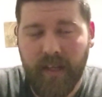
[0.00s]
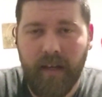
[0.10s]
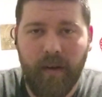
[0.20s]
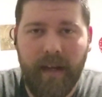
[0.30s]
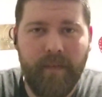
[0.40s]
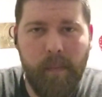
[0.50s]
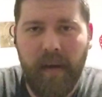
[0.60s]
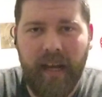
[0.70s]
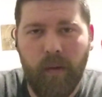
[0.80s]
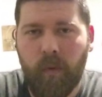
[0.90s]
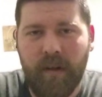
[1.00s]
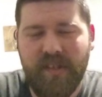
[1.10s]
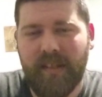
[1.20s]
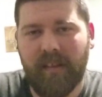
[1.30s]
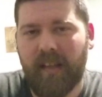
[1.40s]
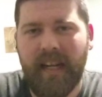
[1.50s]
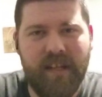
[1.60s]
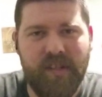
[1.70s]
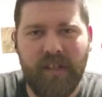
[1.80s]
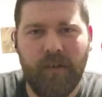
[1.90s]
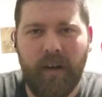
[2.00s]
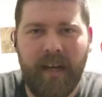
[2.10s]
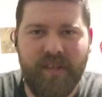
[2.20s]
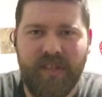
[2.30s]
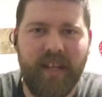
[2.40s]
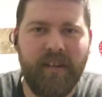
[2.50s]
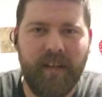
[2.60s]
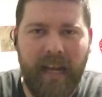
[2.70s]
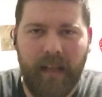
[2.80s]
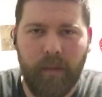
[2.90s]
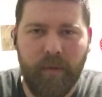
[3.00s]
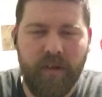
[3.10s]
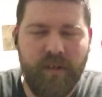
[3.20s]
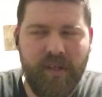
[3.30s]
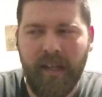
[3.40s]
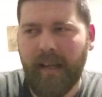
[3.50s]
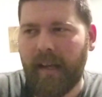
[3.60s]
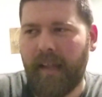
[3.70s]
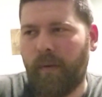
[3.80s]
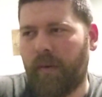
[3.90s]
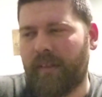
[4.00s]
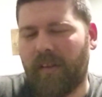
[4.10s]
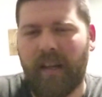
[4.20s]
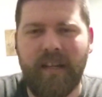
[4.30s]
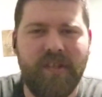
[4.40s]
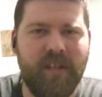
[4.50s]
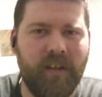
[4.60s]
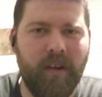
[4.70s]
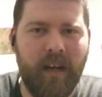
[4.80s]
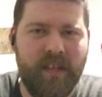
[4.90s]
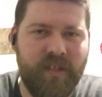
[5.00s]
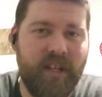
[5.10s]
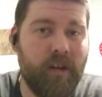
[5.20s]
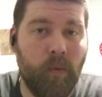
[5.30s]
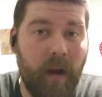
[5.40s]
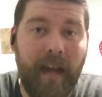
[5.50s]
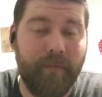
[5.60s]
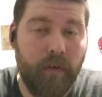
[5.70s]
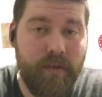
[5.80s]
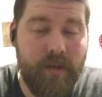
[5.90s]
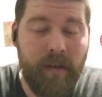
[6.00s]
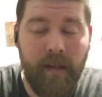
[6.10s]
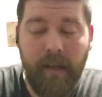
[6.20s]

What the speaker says: You know, everybody wants the latest and greatest deer calibers and they want the latest and greatest deer rifles.